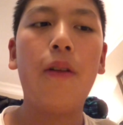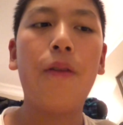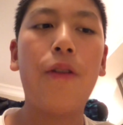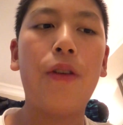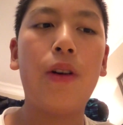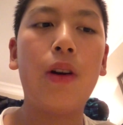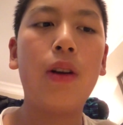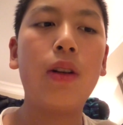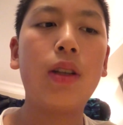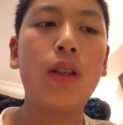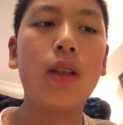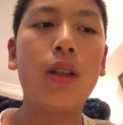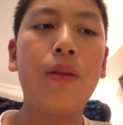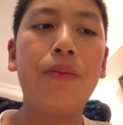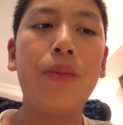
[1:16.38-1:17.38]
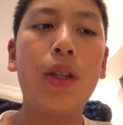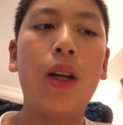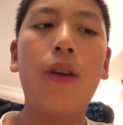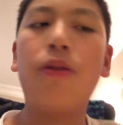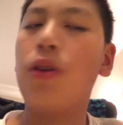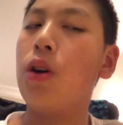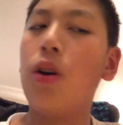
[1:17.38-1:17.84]
First,
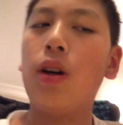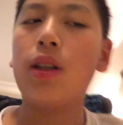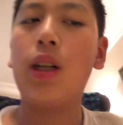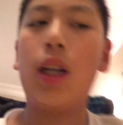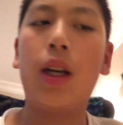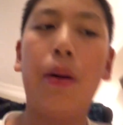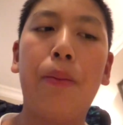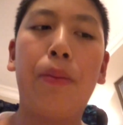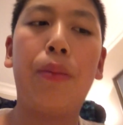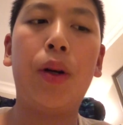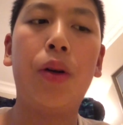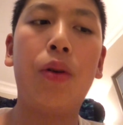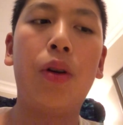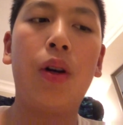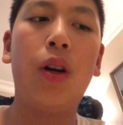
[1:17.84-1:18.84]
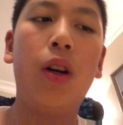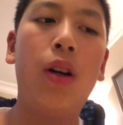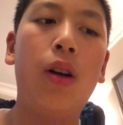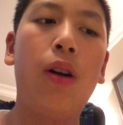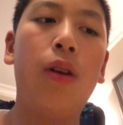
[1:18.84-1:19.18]
if you're on a computer,